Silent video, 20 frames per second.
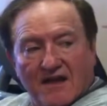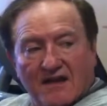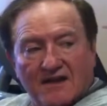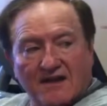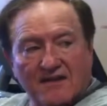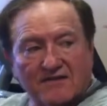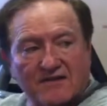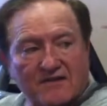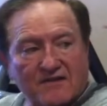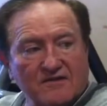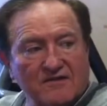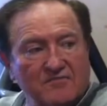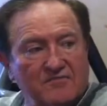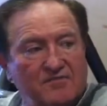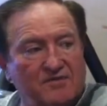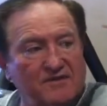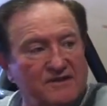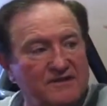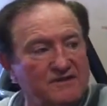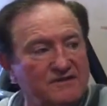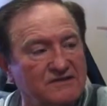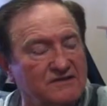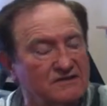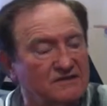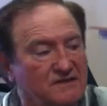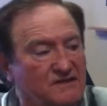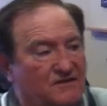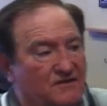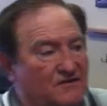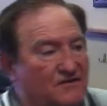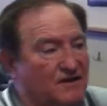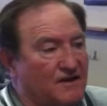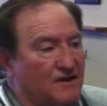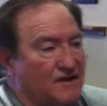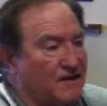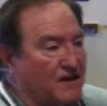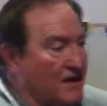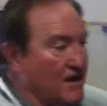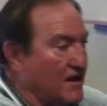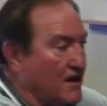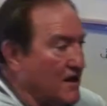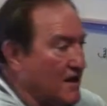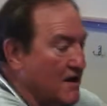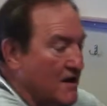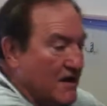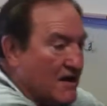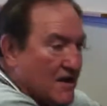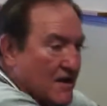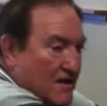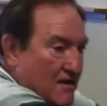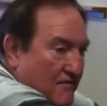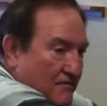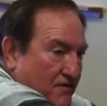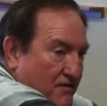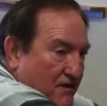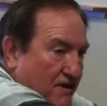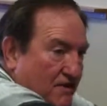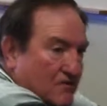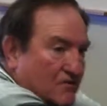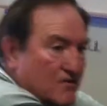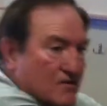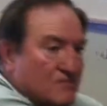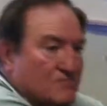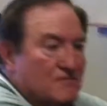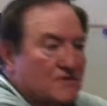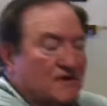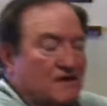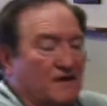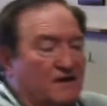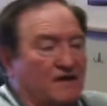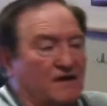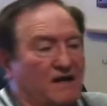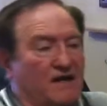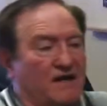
than any of the other places anyway. For equipment,